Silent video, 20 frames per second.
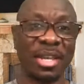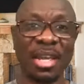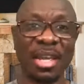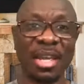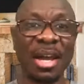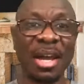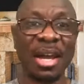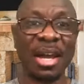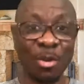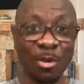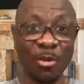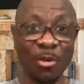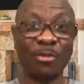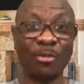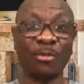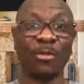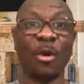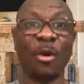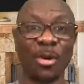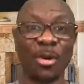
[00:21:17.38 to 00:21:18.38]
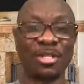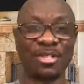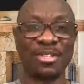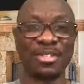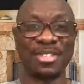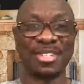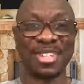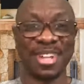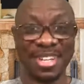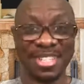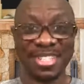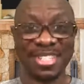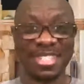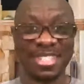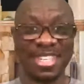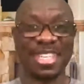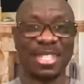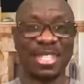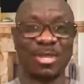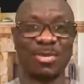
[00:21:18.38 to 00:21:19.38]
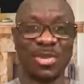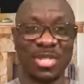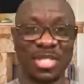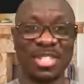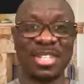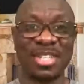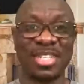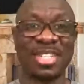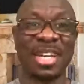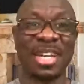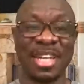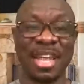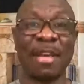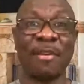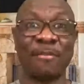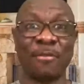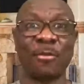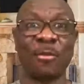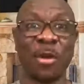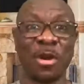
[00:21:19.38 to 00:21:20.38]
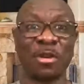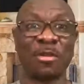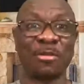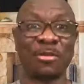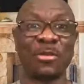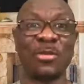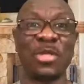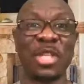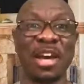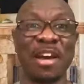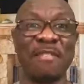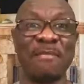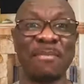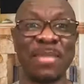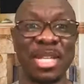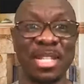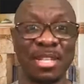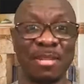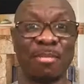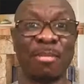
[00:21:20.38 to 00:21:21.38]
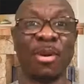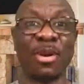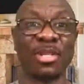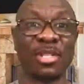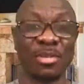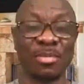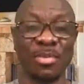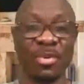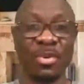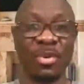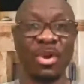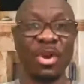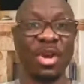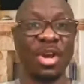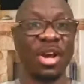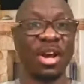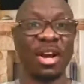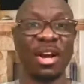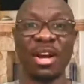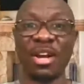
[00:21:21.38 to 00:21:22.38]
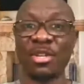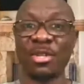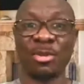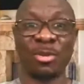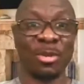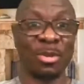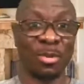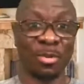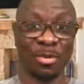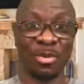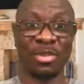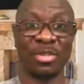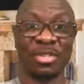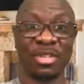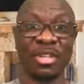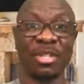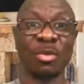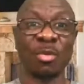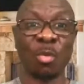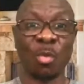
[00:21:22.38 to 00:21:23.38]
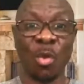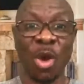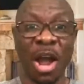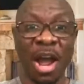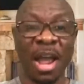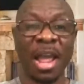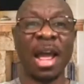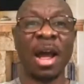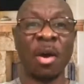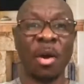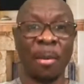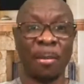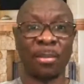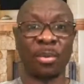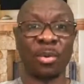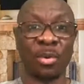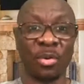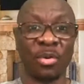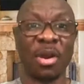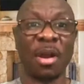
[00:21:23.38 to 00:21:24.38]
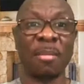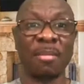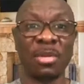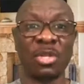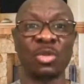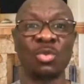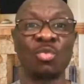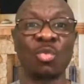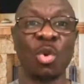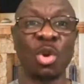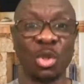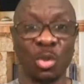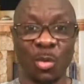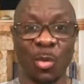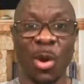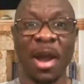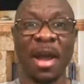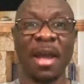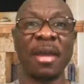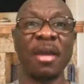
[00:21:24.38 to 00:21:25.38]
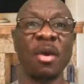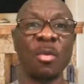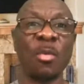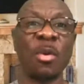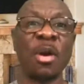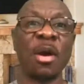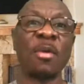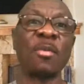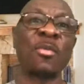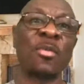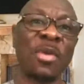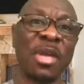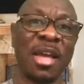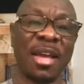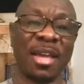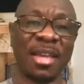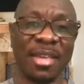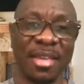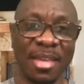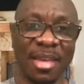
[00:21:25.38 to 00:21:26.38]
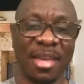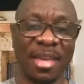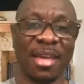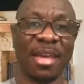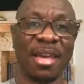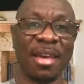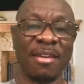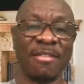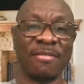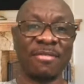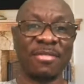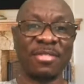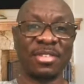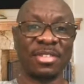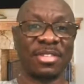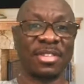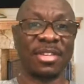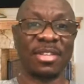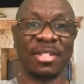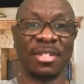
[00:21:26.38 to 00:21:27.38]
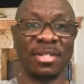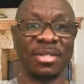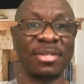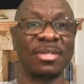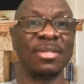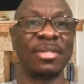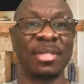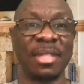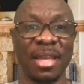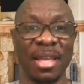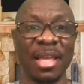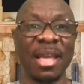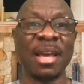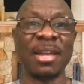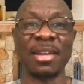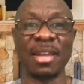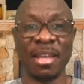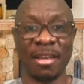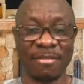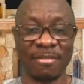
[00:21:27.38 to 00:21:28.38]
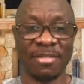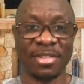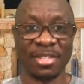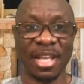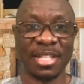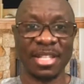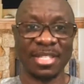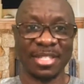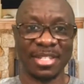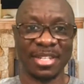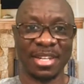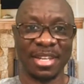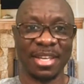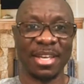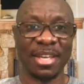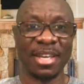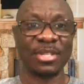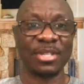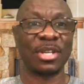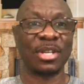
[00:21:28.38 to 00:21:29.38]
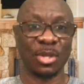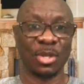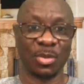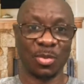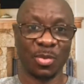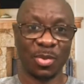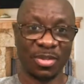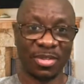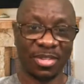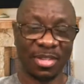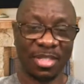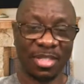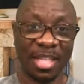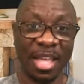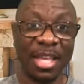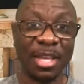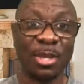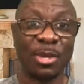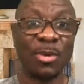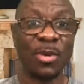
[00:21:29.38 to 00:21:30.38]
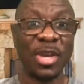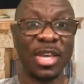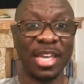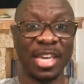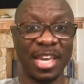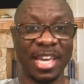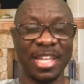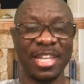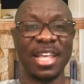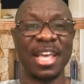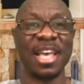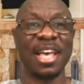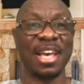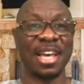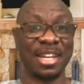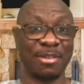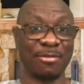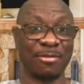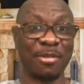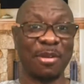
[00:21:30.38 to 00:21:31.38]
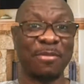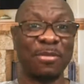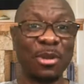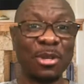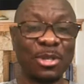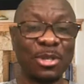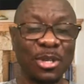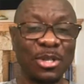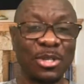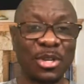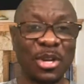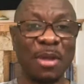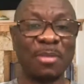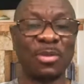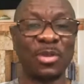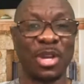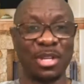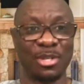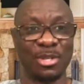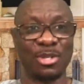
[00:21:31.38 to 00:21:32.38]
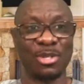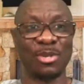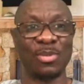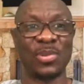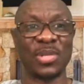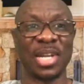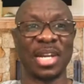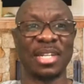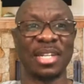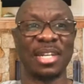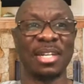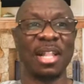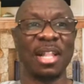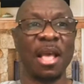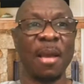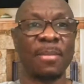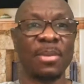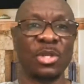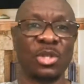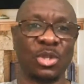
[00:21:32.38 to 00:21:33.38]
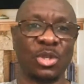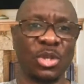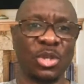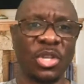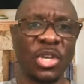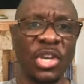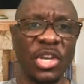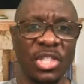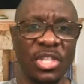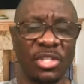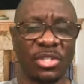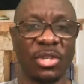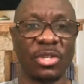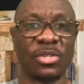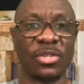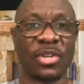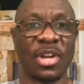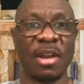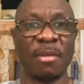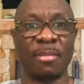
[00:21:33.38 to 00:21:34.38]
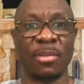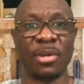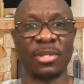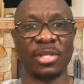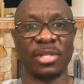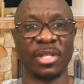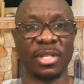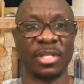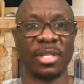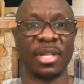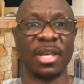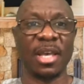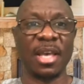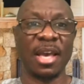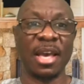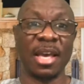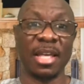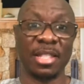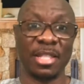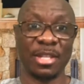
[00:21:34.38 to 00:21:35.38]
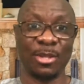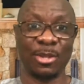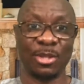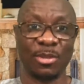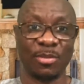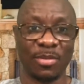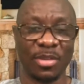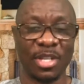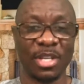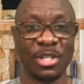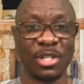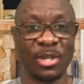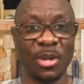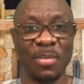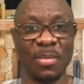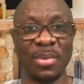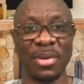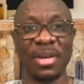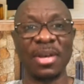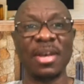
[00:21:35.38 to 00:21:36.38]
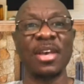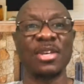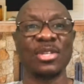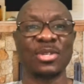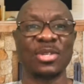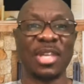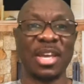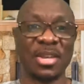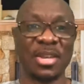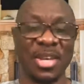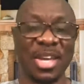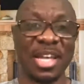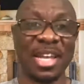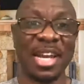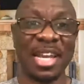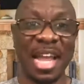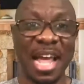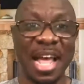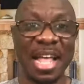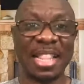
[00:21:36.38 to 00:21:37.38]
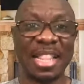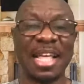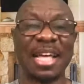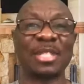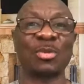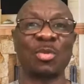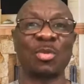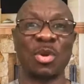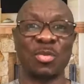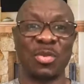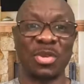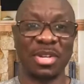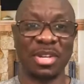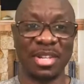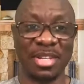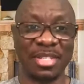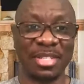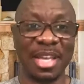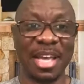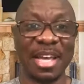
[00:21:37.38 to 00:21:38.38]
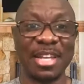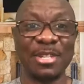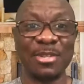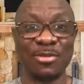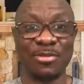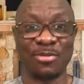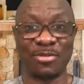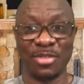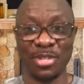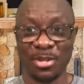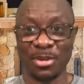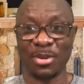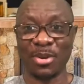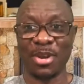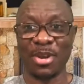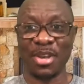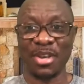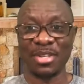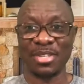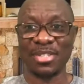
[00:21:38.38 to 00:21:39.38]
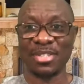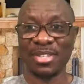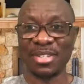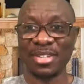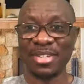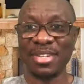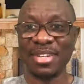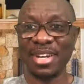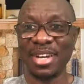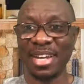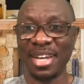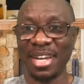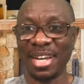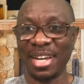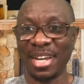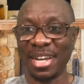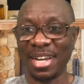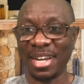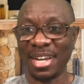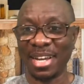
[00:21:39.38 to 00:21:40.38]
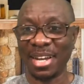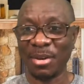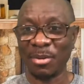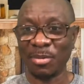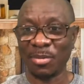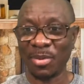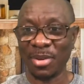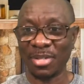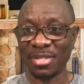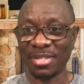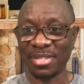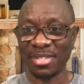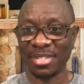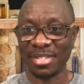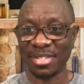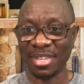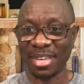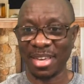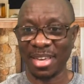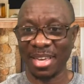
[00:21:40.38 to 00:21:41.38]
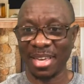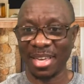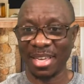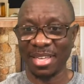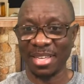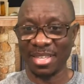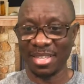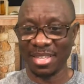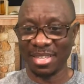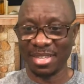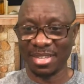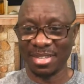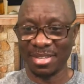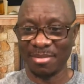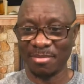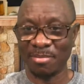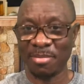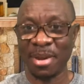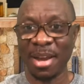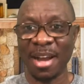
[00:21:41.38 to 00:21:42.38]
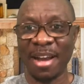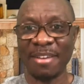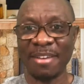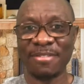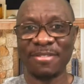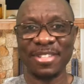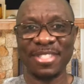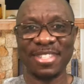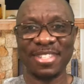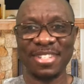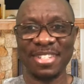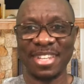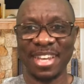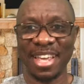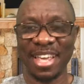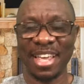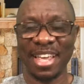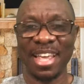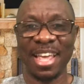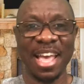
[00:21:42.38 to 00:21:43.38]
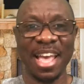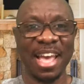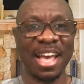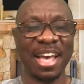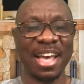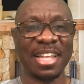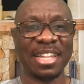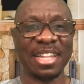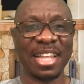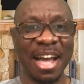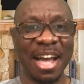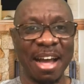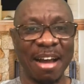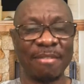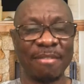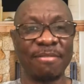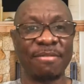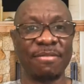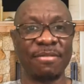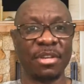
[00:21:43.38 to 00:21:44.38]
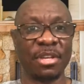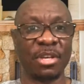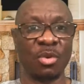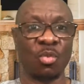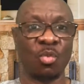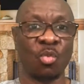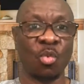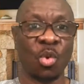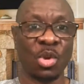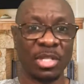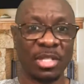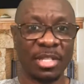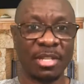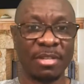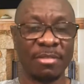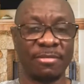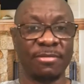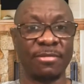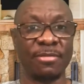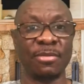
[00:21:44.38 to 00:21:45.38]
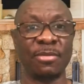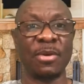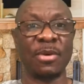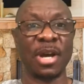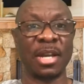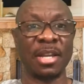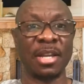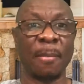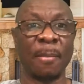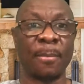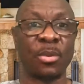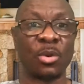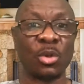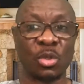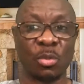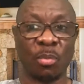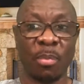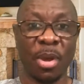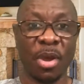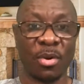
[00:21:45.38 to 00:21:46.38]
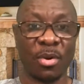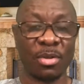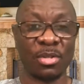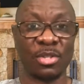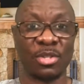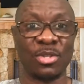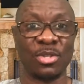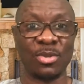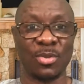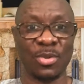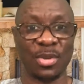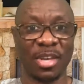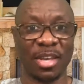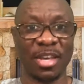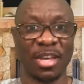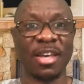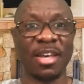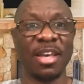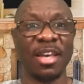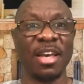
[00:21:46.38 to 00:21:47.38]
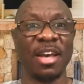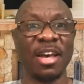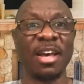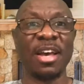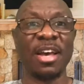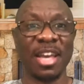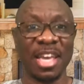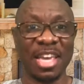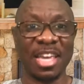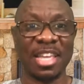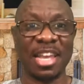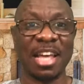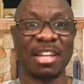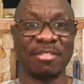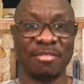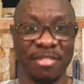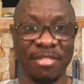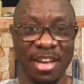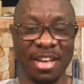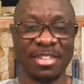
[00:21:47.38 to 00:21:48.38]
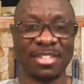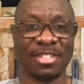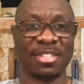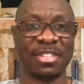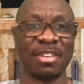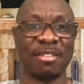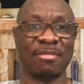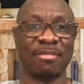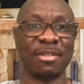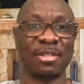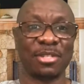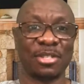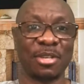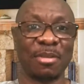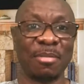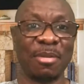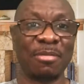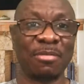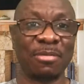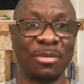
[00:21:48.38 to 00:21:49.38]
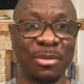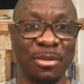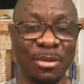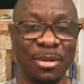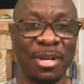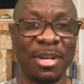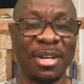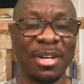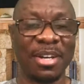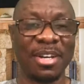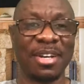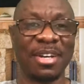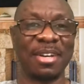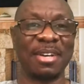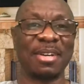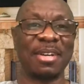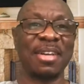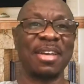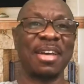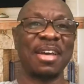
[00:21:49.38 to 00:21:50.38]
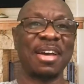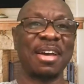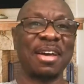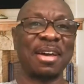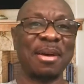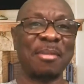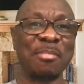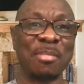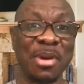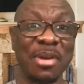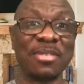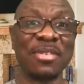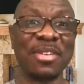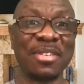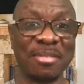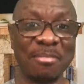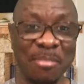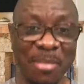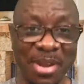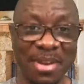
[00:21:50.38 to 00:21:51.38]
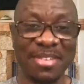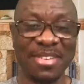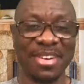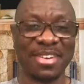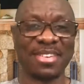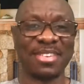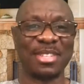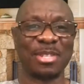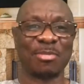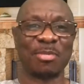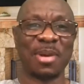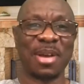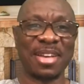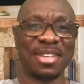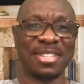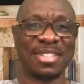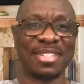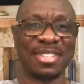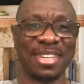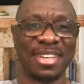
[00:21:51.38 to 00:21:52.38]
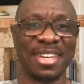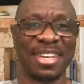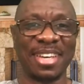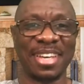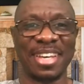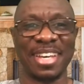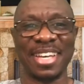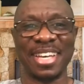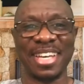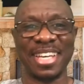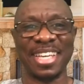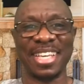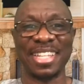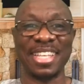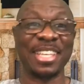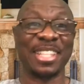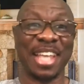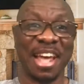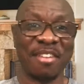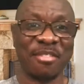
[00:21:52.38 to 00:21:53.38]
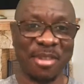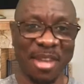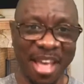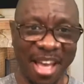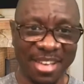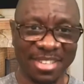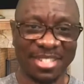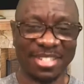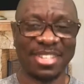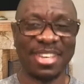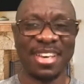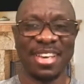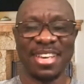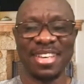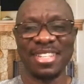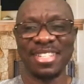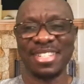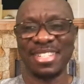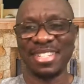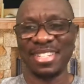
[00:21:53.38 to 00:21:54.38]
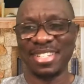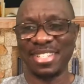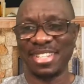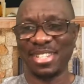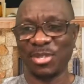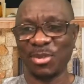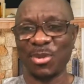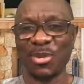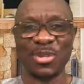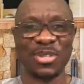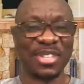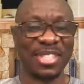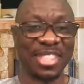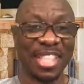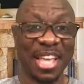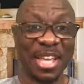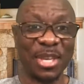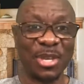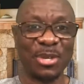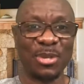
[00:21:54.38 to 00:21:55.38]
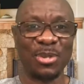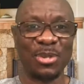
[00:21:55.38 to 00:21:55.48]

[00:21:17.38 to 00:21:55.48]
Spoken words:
I look forward to transit with each and every one of you that have made it possible. You're the reason why our program is worthwhile, why we are here every single day and every Saturday. So I just want to say thank you again. And if you have not subscribed to our YouTube channel, please just hit the subscribe button and the notification bell so that you get an alert when we release our new video. So I want to say goodbye for today and have a wonderful and a prosperous new year in advance. And for some of you, Merry Christmas in arrears. So I just want to say thank you.